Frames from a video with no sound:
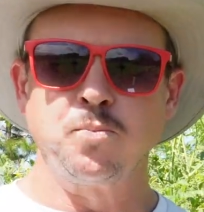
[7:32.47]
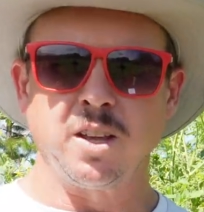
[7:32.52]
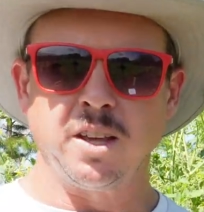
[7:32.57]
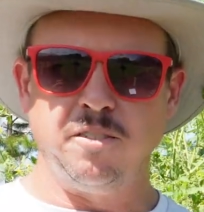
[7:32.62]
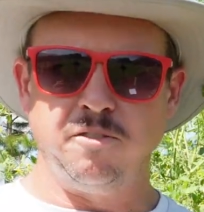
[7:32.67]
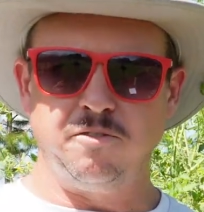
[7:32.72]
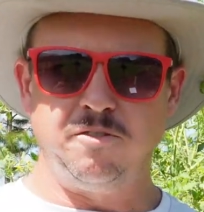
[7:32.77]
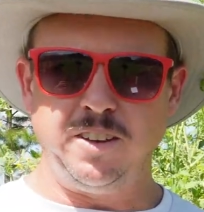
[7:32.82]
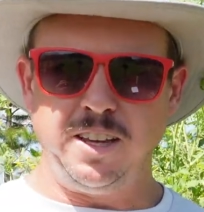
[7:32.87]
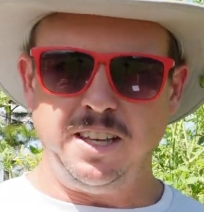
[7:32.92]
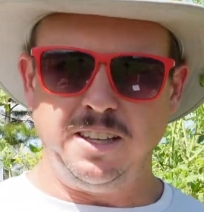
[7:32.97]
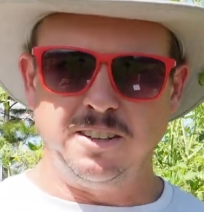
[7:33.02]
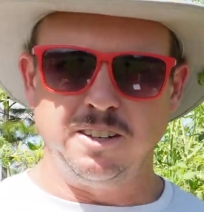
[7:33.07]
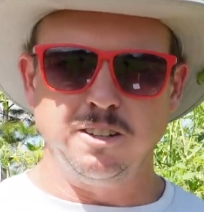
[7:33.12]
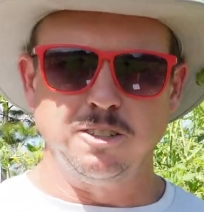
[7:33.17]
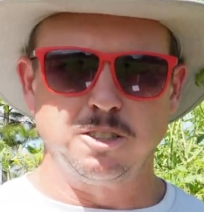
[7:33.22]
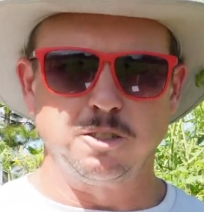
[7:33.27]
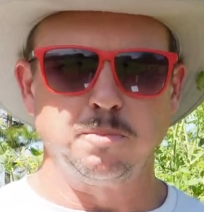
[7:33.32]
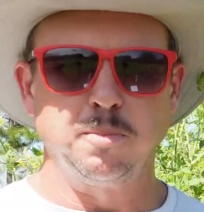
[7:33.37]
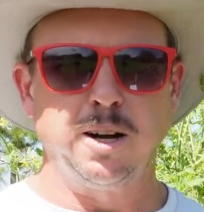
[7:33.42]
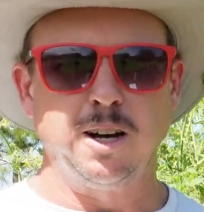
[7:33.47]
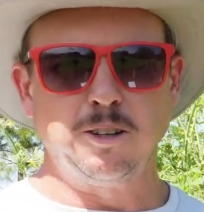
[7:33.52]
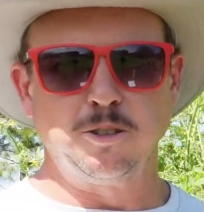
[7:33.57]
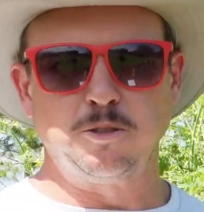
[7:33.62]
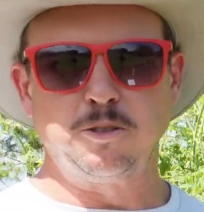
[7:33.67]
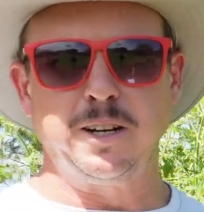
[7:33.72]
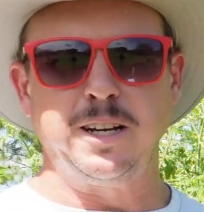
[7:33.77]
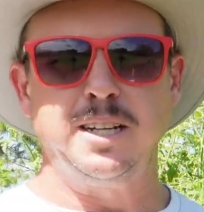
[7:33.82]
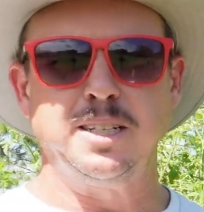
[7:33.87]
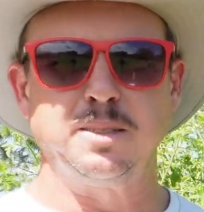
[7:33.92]
and feed those small
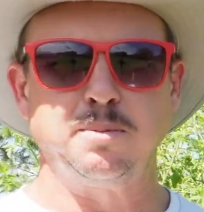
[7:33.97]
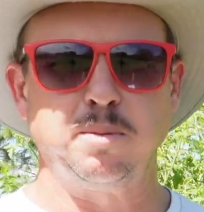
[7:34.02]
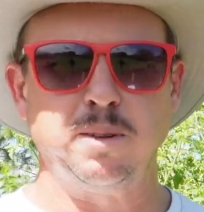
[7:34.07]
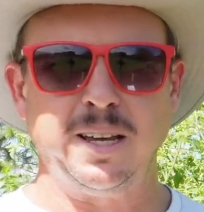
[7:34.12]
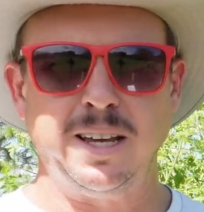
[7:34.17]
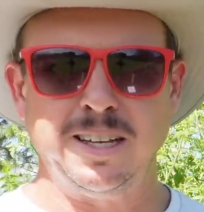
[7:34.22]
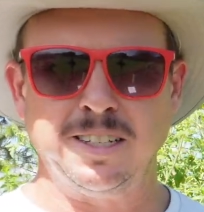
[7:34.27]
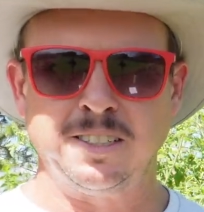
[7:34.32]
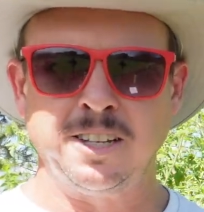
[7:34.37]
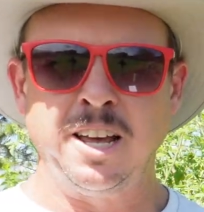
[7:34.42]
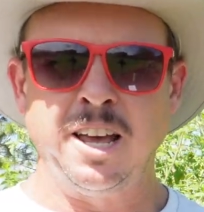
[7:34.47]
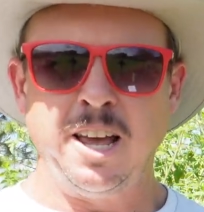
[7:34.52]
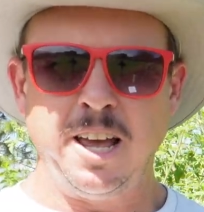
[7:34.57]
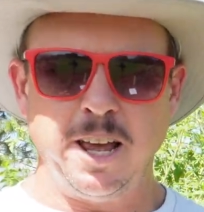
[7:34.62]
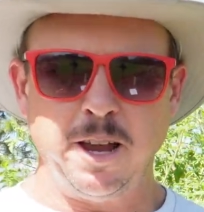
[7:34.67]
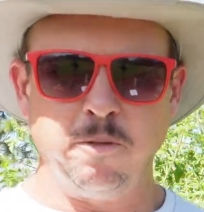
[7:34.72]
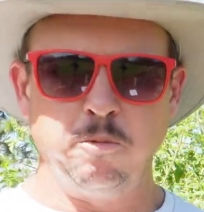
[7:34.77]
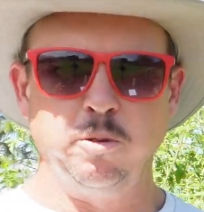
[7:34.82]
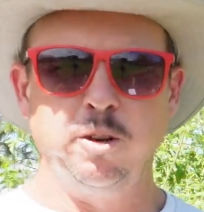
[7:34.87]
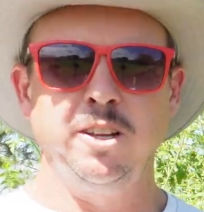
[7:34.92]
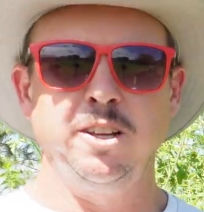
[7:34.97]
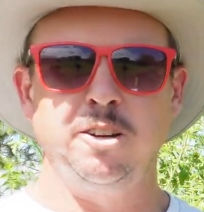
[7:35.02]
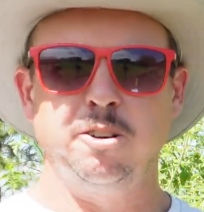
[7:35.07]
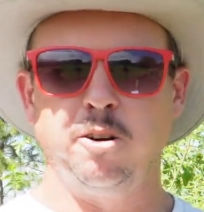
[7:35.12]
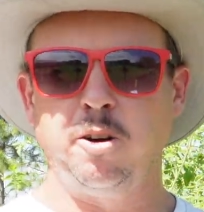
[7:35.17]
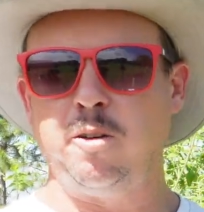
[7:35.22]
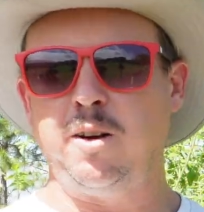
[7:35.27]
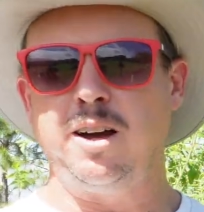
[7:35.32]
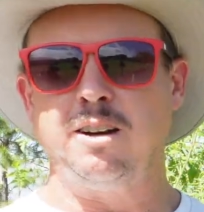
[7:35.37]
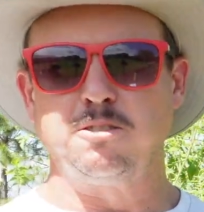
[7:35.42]
transplants and really
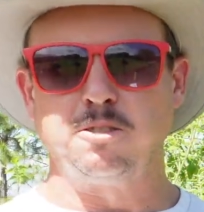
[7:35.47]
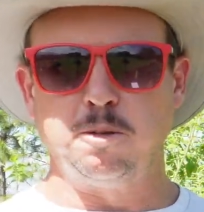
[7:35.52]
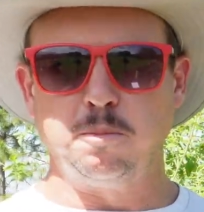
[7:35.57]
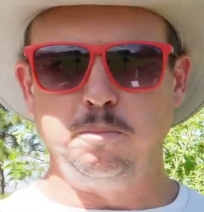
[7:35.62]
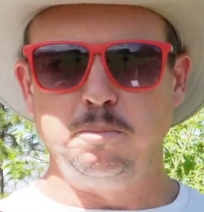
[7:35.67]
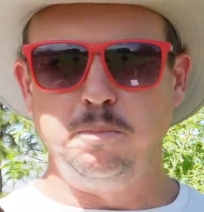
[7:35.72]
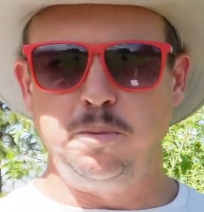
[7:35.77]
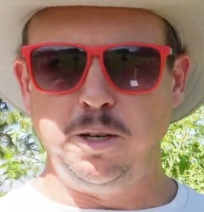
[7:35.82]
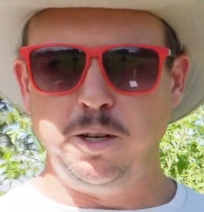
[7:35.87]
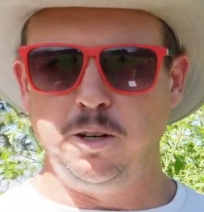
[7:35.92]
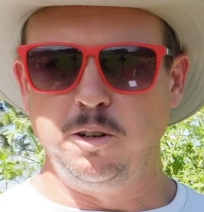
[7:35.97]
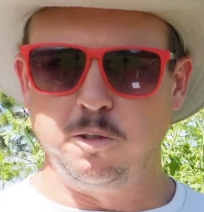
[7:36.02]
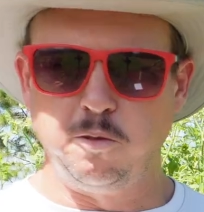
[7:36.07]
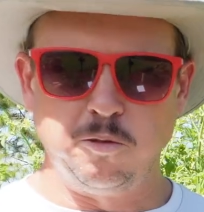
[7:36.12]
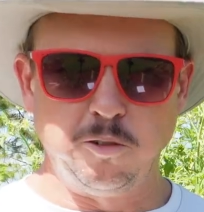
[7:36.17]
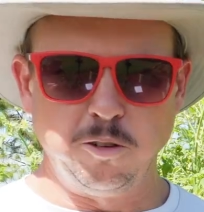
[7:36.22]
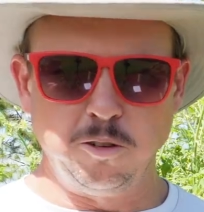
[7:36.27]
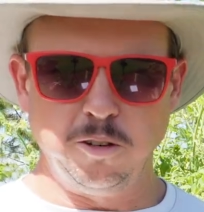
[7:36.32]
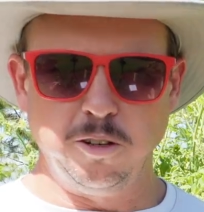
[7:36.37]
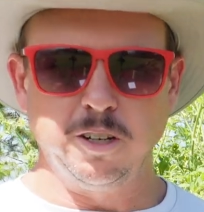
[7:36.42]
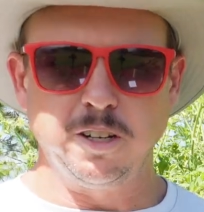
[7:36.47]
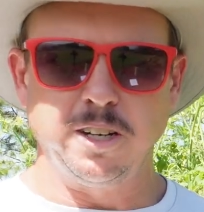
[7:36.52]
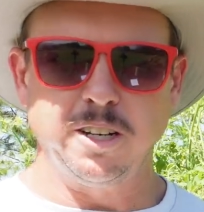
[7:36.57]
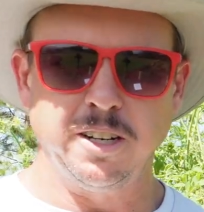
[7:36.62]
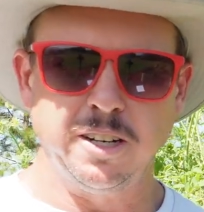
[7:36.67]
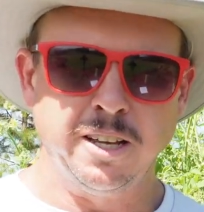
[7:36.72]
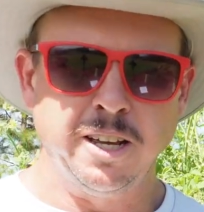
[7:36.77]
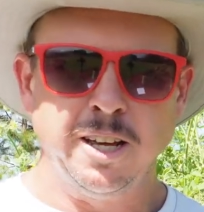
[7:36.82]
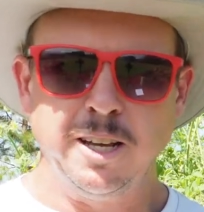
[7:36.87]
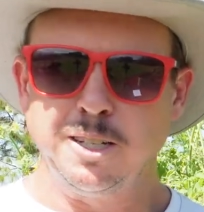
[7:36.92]
grow out some beautiful looking